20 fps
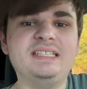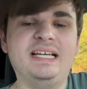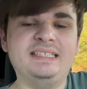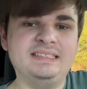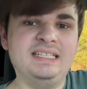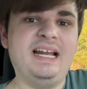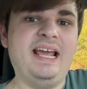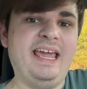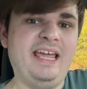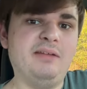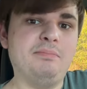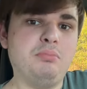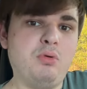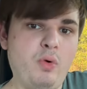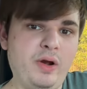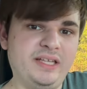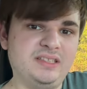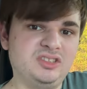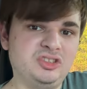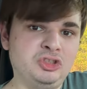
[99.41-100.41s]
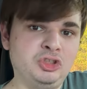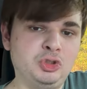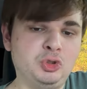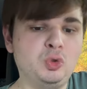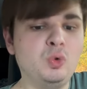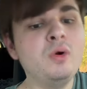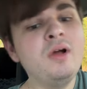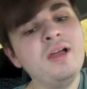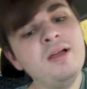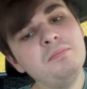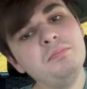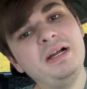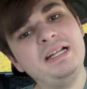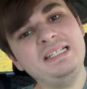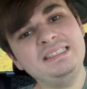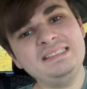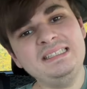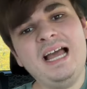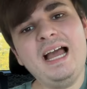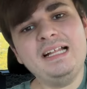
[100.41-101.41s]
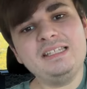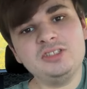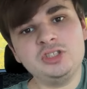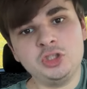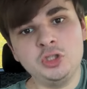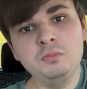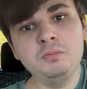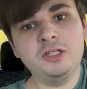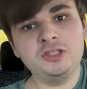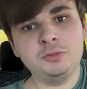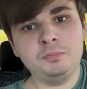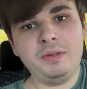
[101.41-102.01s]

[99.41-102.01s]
It's an 8.2, but it's not too much